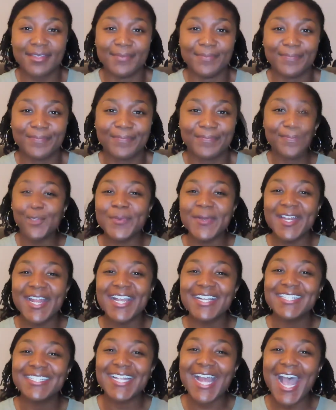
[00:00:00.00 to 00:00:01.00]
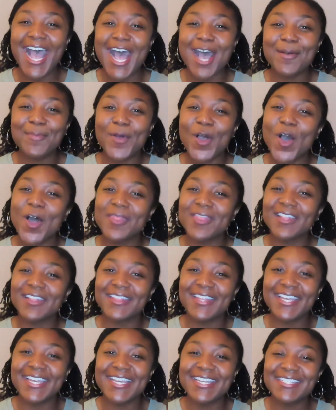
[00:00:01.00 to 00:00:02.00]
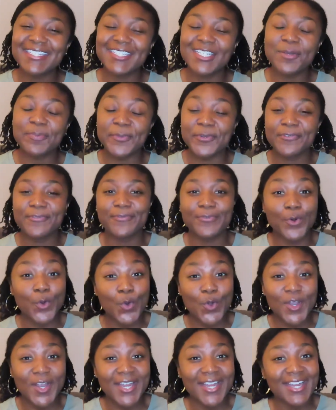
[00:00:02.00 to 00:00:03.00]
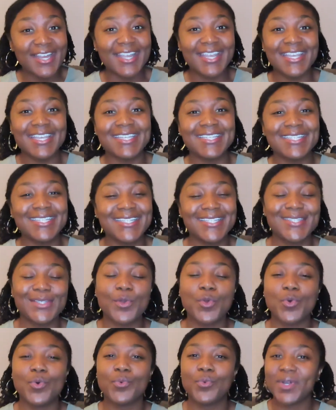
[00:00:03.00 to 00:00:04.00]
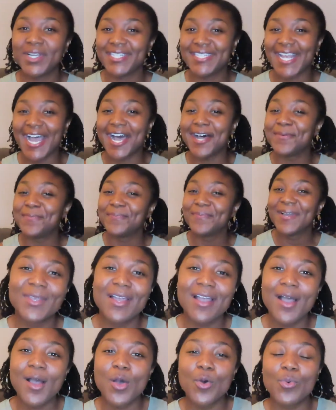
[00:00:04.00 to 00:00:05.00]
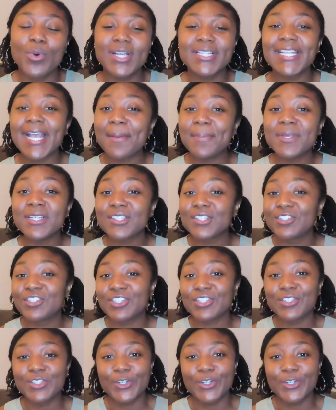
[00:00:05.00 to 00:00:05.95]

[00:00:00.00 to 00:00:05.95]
Okay, so my next app on the list, number 4, is WhatsApp. WhatsApp is just